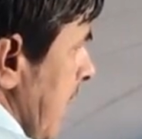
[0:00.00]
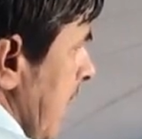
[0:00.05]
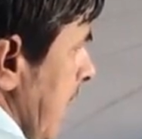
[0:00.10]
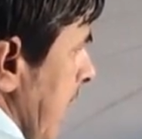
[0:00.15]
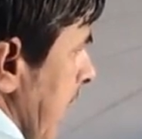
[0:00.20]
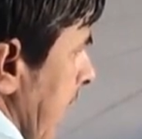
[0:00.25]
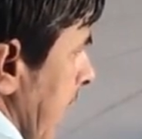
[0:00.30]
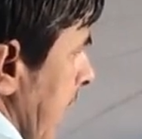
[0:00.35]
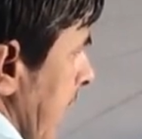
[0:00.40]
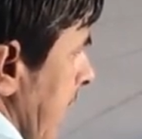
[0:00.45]

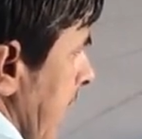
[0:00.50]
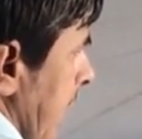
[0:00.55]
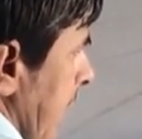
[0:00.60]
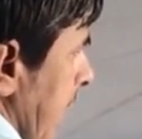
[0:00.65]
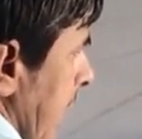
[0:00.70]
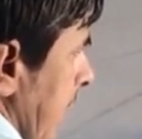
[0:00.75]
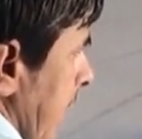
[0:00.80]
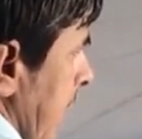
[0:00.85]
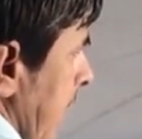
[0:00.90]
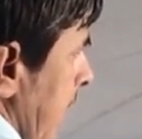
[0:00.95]
10d
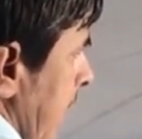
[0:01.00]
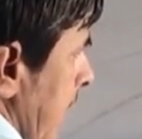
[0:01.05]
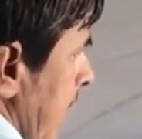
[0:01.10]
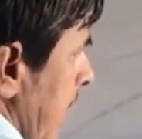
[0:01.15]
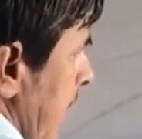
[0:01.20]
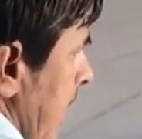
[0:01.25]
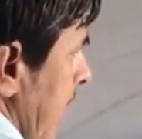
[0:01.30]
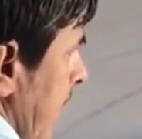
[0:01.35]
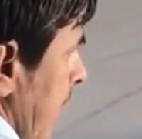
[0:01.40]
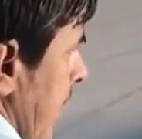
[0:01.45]

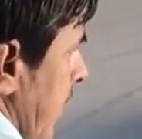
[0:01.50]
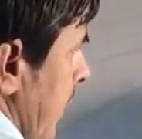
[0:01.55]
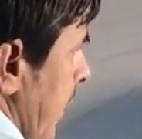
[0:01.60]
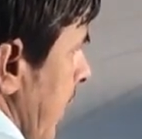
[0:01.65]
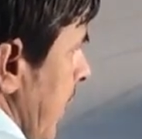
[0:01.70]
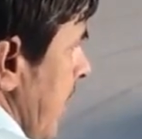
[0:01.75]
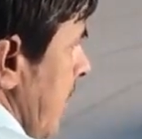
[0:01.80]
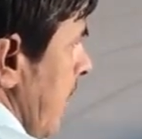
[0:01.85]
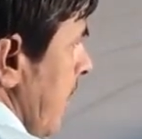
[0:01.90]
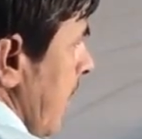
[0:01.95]

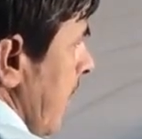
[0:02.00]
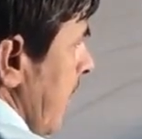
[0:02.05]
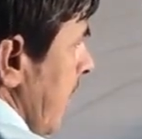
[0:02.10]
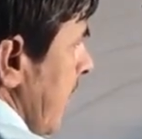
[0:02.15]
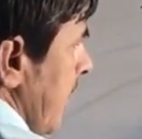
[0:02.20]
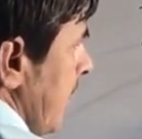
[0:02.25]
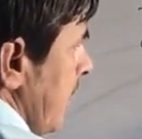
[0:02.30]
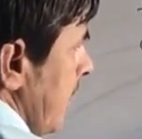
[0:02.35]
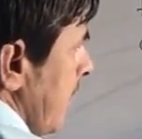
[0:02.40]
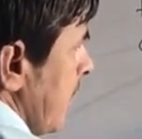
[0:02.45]
equal to
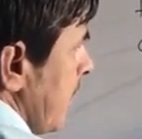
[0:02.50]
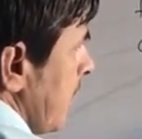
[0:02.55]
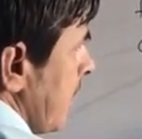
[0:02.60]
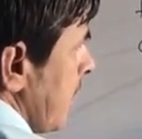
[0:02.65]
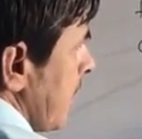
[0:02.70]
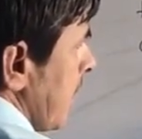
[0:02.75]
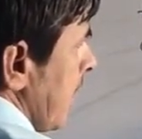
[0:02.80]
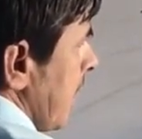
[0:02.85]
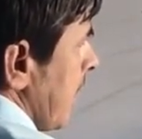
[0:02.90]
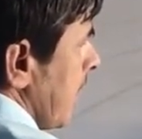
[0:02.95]
given
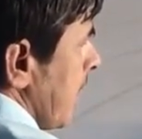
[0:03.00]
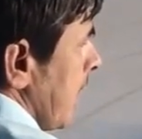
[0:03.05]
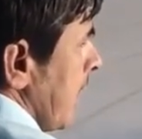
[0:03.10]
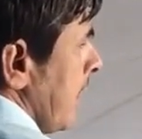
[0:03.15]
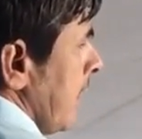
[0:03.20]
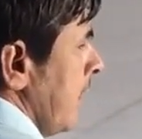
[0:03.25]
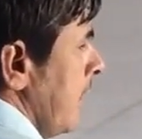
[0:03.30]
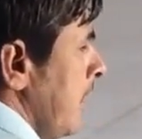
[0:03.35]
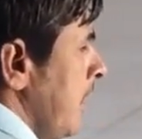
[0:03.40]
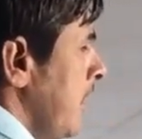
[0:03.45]
30.
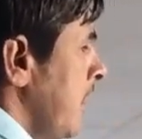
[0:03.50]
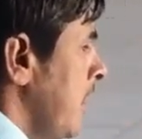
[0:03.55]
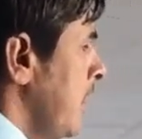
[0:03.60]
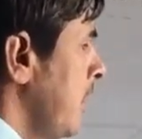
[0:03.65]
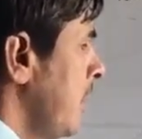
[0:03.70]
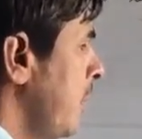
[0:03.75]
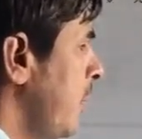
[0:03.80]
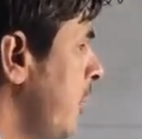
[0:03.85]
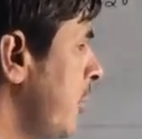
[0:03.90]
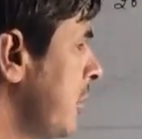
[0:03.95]

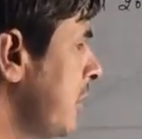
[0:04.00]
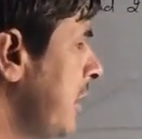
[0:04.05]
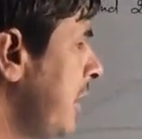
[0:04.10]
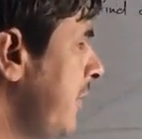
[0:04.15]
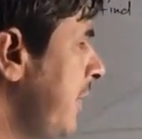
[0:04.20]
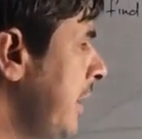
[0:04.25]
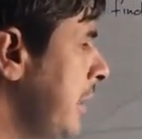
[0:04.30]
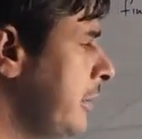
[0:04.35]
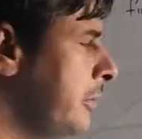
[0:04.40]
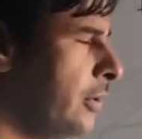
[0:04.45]
Put the
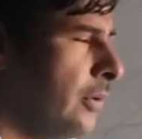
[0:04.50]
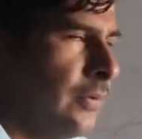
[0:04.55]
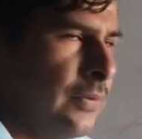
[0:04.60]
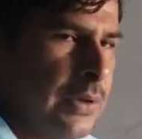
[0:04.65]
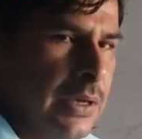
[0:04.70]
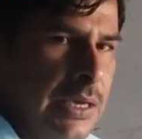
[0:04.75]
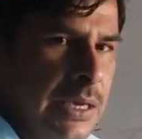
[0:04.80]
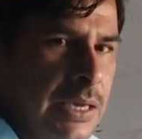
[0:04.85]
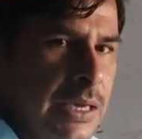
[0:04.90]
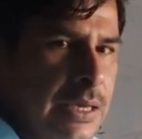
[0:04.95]
value
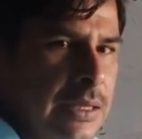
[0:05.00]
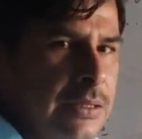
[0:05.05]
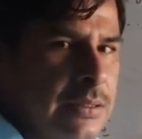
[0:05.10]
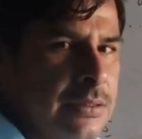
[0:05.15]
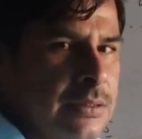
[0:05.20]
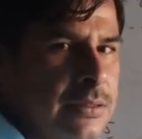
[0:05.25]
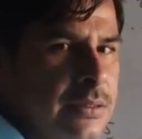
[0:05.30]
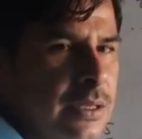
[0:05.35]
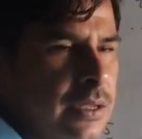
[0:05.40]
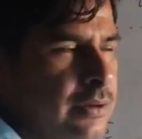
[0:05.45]
of
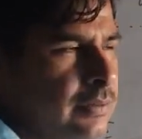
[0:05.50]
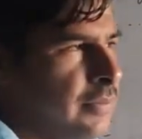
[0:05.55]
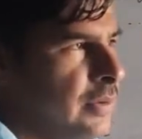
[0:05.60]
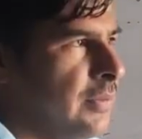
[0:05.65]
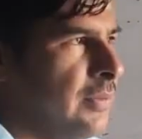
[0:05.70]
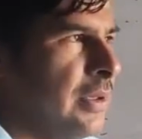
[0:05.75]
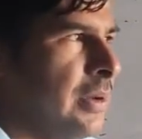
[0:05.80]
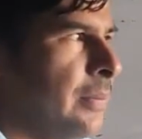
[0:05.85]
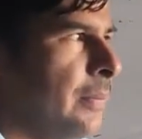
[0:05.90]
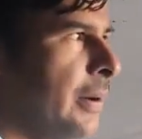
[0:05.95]
a, then we
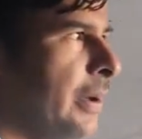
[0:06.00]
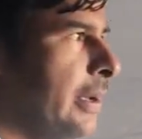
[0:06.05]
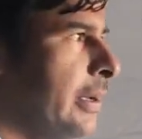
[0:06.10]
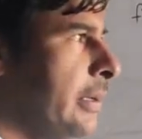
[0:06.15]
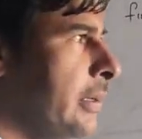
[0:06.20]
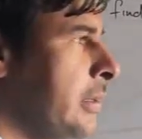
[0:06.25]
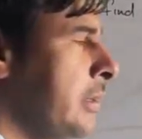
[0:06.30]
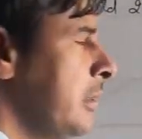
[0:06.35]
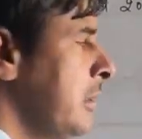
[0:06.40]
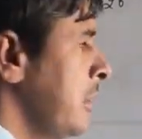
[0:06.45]
will
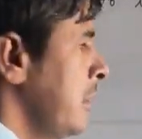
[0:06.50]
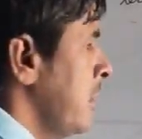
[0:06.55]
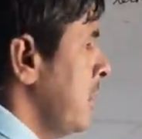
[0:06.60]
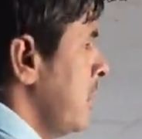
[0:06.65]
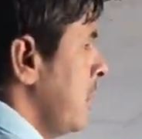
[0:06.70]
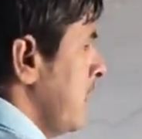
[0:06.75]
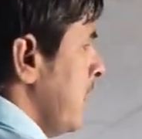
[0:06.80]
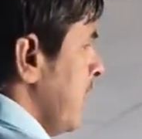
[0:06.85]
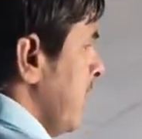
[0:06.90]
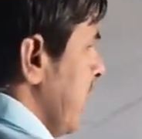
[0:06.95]
find
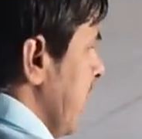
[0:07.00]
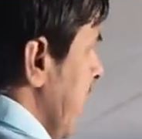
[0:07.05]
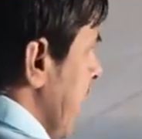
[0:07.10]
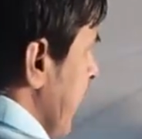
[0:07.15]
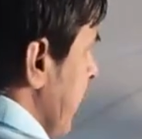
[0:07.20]
d.